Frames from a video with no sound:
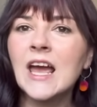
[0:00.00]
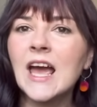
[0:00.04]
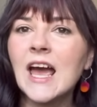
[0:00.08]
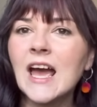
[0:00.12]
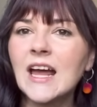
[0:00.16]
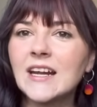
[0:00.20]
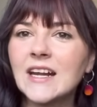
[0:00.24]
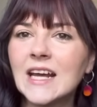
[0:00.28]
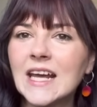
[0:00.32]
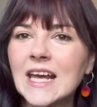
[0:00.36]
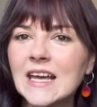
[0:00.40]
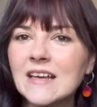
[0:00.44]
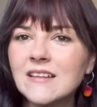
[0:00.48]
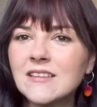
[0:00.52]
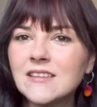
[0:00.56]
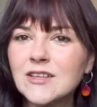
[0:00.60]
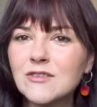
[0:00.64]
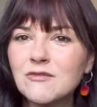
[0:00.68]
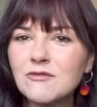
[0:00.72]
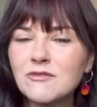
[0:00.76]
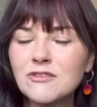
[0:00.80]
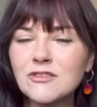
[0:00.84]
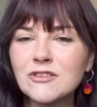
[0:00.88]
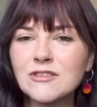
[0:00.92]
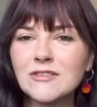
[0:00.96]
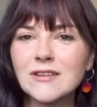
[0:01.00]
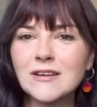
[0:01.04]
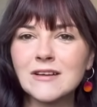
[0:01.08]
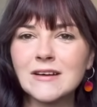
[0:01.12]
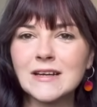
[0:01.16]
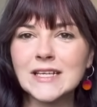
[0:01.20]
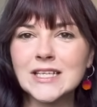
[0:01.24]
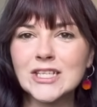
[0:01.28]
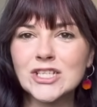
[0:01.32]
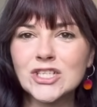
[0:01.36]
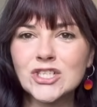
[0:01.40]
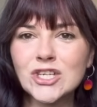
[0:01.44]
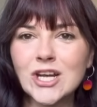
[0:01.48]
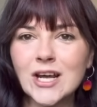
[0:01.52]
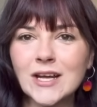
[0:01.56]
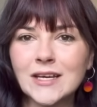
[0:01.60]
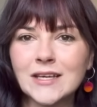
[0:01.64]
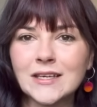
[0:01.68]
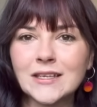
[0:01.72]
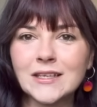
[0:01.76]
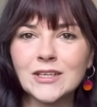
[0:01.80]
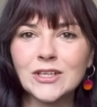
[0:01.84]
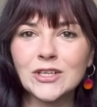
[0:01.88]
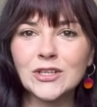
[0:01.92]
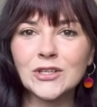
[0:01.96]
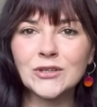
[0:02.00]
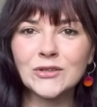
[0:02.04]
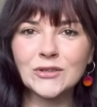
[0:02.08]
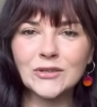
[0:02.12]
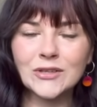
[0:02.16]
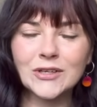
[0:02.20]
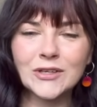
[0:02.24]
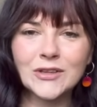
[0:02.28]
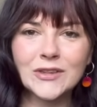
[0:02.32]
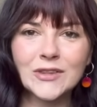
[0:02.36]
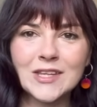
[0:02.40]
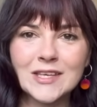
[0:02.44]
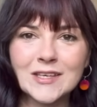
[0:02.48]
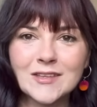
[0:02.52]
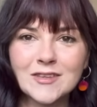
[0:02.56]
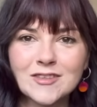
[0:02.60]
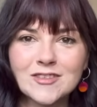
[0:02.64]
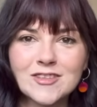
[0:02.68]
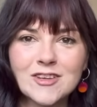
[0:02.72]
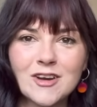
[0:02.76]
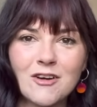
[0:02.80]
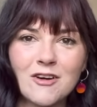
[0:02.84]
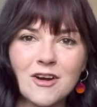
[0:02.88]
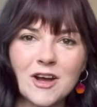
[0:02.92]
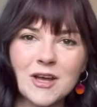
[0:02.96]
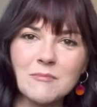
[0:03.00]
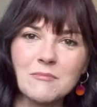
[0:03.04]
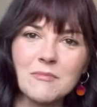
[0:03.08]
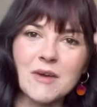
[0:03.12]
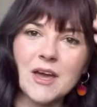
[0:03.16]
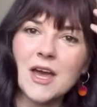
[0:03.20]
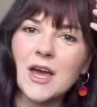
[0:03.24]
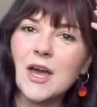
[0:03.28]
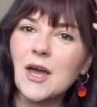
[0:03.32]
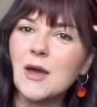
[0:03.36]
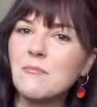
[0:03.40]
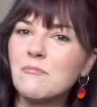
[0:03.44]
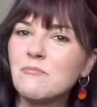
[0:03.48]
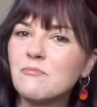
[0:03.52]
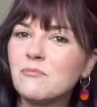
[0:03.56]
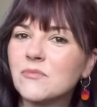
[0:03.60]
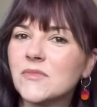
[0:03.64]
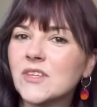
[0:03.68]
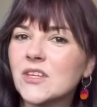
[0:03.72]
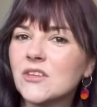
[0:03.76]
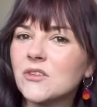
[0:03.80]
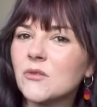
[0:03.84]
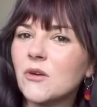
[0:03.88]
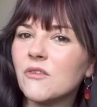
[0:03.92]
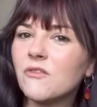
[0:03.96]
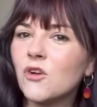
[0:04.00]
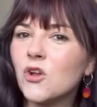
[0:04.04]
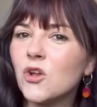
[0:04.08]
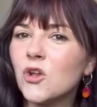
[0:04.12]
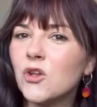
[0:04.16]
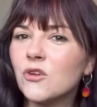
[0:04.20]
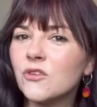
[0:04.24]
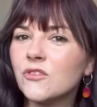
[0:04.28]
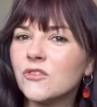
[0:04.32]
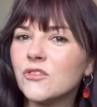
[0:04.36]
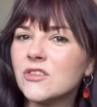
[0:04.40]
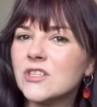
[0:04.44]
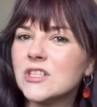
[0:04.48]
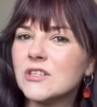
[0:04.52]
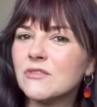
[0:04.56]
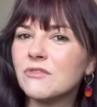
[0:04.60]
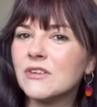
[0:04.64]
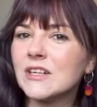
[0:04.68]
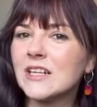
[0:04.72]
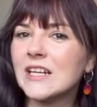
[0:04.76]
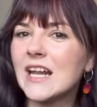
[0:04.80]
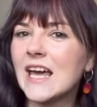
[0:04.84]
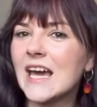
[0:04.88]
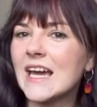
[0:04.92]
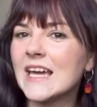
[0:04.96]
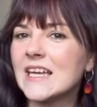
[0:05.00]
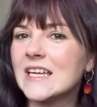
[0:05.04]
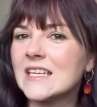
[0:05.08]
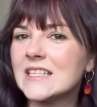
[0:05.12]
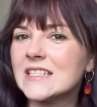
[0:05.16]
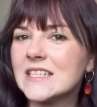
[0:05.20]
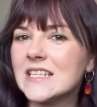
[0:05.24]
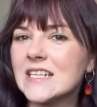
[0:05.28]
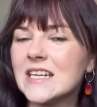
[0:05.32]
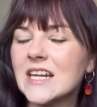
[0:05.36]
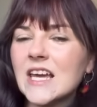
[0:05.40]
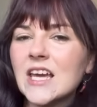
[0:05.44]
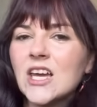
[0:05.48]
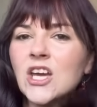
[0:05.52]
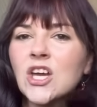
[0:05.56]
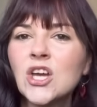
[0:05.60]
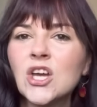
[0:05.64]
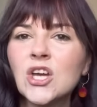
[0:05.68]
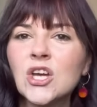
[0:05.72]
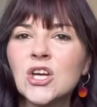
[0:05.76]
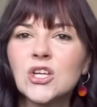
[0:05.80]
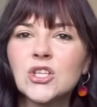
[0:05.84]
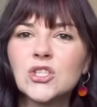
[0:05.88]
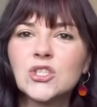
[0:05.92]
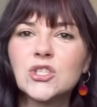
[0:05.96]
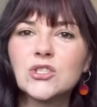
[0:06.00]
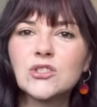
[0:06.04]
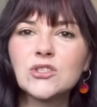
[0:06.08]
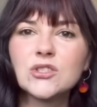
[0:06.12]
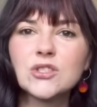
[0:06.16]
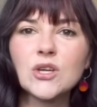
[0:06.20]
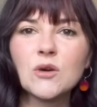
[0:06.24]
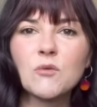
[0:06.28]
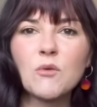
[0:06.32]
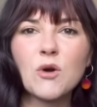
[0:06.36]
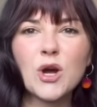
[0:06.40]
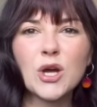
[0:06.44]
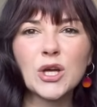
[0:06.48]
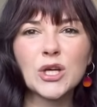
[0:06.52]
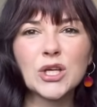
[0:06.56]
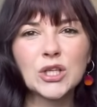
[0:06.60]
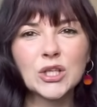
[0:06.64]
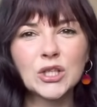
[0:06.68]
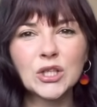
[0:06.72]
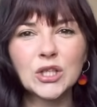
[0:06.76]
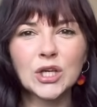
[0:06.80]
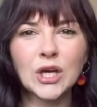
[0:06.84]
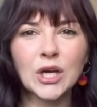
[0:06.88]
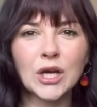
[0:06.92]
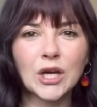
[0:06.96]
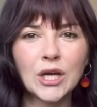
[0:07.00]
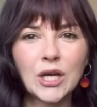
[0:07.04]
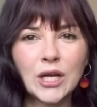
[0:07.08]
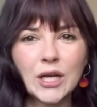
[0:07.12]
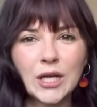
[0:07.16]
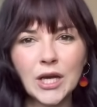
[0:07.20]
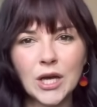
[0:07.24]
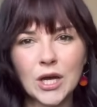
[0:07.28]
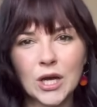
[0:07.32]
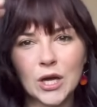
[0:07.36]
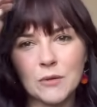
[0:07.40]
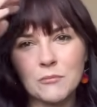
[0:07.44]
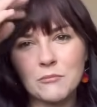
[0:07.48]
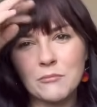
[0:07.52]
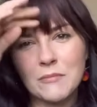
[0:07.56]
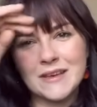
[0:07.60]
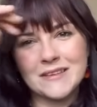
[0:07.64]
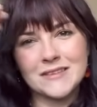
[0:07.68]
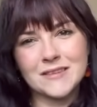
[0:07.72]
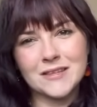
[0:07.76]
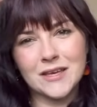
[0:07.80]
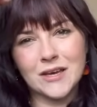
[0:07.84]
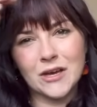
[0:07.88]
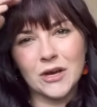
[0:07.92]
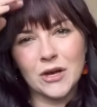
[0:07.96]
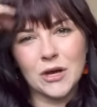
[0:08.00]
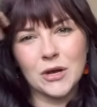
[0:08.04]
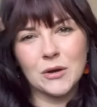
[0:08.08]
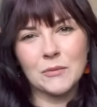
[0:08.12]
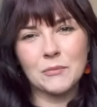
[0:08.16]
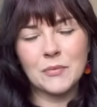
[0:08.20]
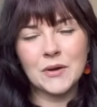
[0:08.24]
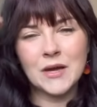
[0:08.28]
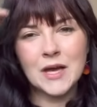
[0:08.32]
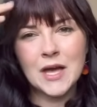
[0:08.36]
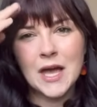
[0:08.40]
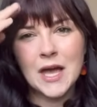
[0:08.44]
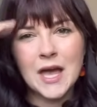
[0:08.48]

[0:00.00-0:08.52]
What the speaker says: And I asked him for a slightly shaggier look this time. So I've got lots of different layers in it, just so I can curl it up, mess it up.